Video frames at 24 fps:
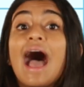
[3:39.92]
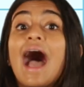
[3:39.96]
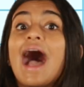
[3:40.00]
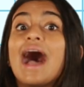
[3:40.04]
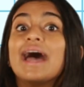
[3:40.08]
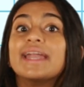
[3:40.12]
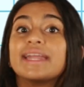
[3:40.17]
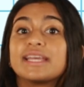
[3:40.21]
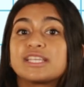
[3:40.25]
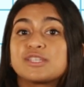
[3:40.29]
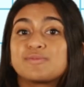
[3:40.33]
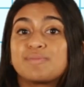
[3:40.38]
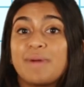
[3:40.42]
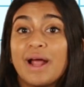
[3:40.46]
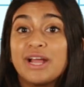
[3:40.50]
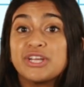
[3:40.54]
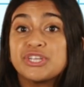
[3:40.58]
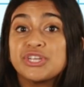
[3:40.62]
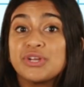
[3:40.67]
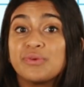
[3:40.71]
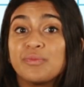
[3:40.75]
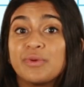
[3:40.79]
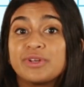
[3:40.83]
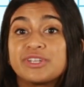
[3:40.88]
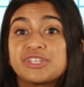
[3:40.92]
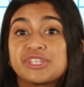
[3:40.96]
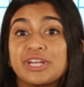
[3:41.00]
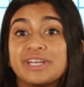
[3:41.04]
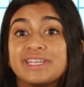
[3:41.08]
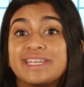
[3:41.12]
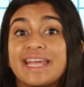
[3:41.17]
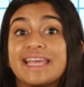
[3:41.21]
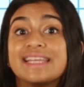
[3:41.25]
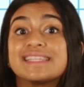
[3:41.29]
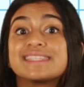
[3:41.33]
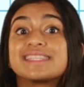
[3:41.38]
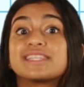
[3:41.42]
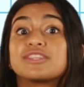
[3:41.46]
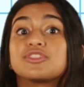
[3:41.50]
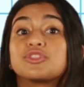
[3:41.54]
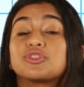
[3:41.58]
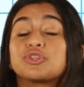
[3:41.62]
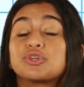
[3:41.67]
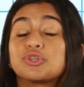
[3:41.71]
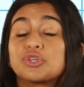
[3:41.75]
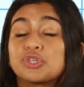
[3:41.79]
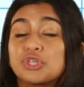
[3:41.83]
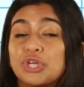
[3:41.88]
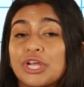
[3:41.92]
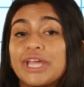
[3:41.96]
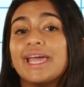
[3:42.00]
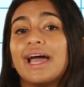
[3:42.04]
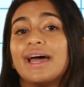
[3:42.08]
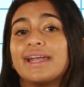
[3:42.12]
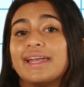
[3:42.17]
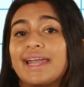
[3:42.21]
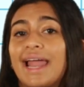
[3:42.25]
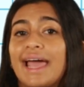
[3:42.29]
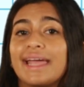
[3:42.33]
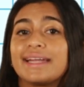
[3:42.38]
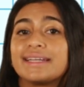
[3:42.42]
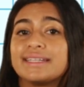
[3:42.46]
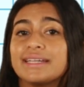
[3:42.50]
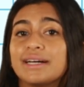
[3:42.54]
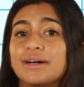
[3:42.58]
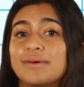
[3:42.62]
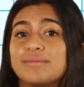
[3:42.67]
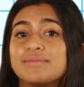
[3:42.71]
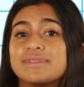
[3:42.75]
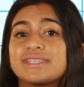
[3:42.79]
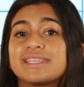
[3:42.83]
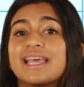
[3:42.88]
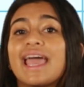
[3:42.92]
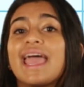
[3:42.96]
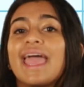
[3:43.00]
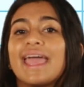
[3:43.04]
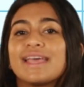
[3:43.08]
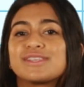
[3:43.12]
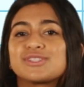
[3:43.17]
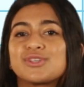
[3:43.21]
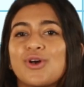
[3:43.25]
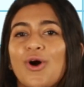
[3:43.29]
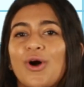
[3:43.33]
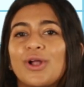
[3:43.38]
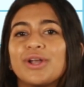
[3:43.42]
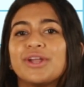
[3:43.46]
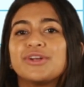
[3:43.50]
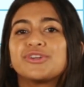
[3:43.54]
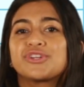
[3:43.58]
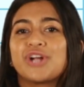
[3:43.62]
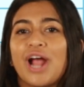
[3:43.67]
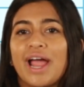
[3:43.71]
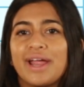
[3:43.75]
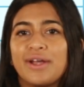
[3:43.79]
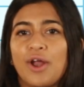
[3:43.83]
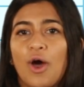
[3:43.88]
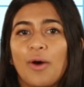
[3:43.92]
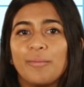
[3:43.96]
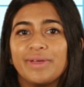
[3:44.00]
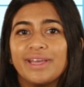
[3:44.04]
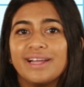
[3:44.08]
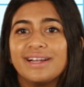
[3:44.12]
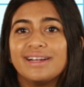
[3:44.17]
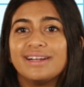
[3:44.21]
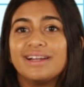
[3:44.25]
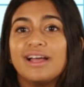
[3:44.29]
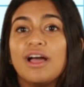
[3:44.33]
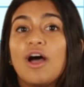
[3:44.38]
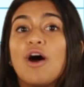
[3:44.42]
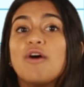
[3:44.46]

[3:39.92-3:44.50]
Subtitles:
An expression which contains three unlike terms is called a trinomial.